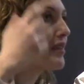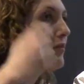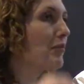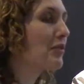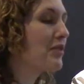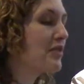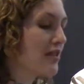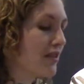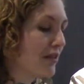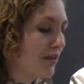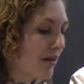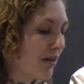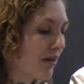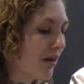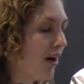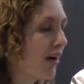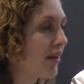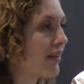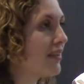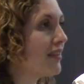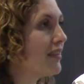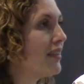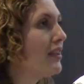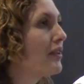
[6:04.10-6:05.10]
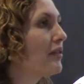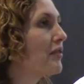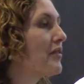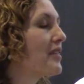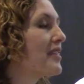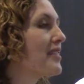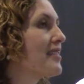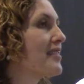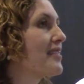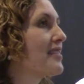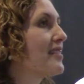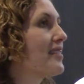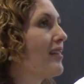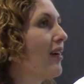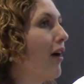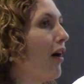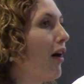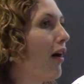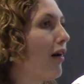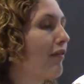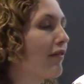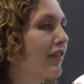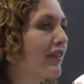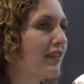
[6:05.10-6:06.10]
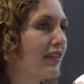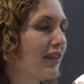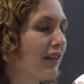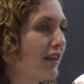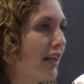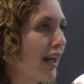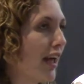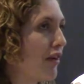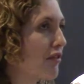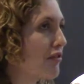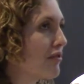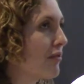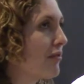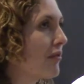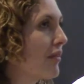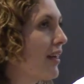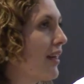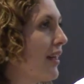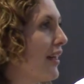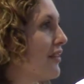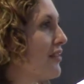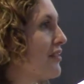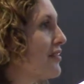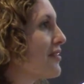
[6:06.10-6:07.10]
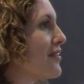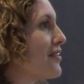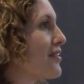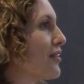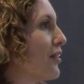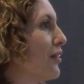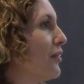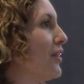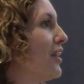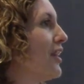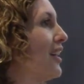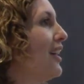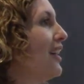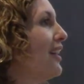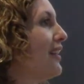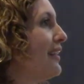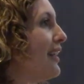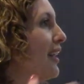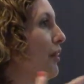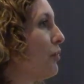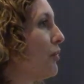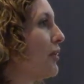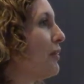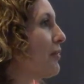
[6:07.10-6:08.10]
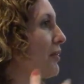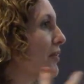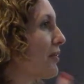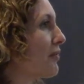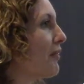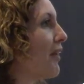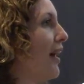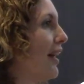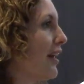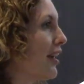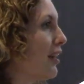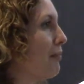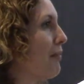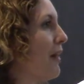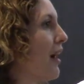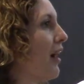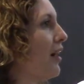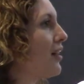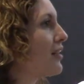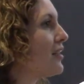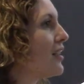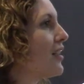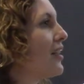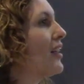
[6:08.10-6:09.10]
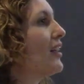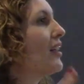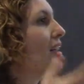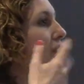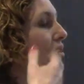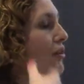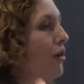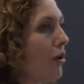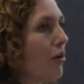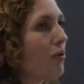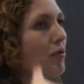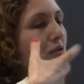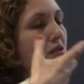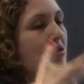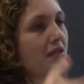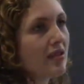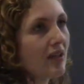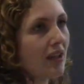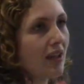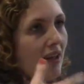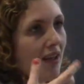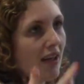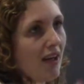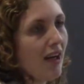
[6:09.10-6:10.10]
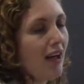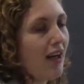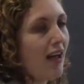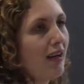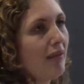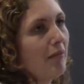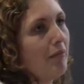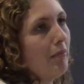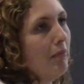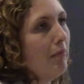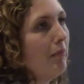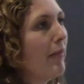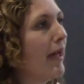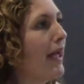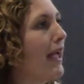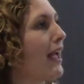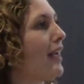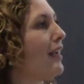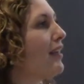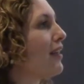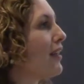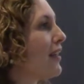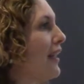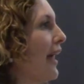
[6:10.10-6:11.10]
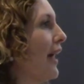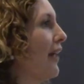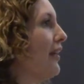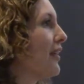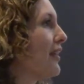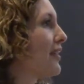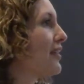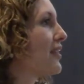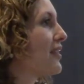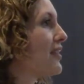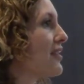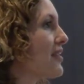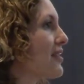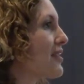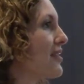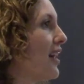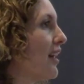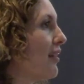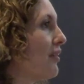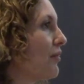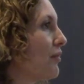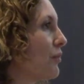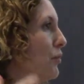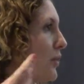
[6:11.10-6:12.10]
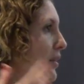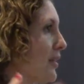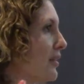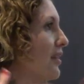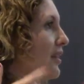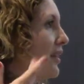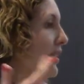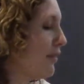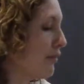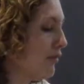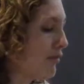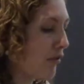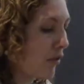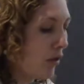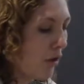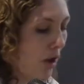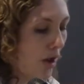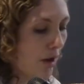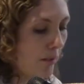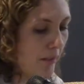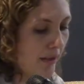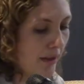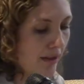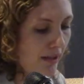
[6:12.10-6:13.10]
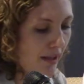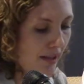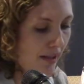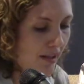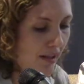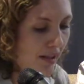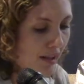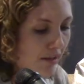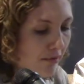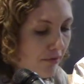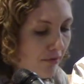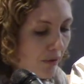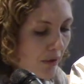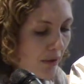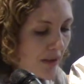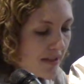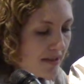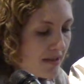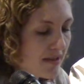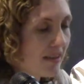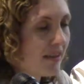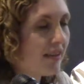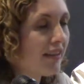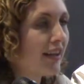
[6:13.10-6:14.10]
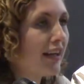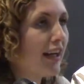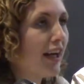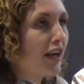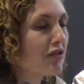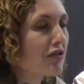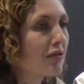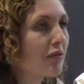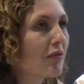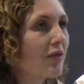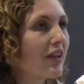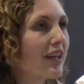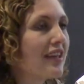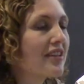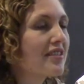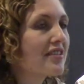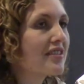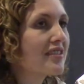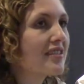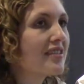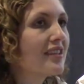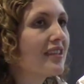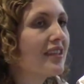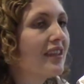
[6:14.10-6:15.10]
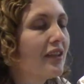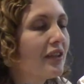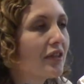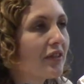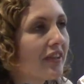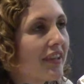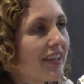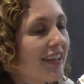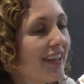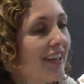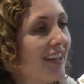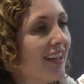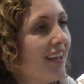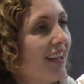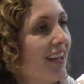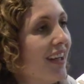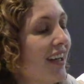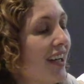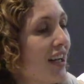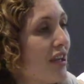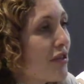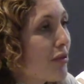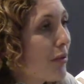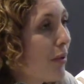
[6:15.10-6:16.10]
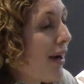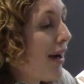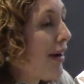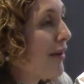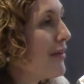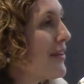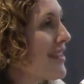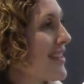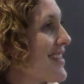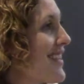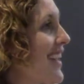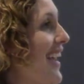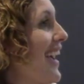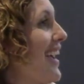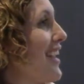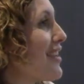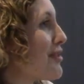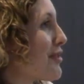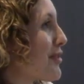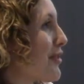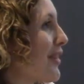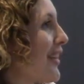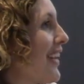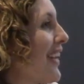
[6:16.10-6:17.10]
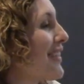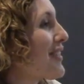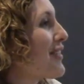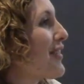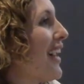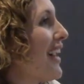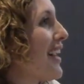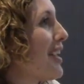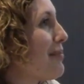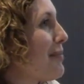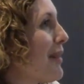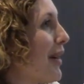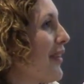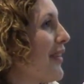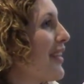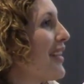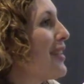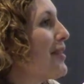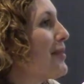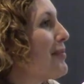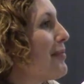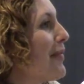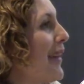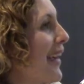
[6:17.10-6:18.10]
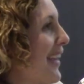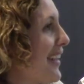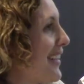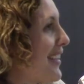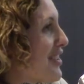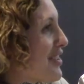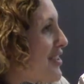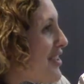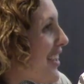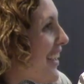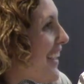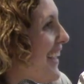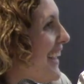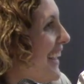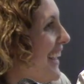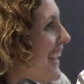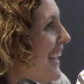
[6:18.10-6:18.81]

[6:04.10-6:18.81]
in Brazil called Theorists of International Relations, so that we would write about those main characters that would inform and influence international relations theory. So I was asked to write about Leo Panitch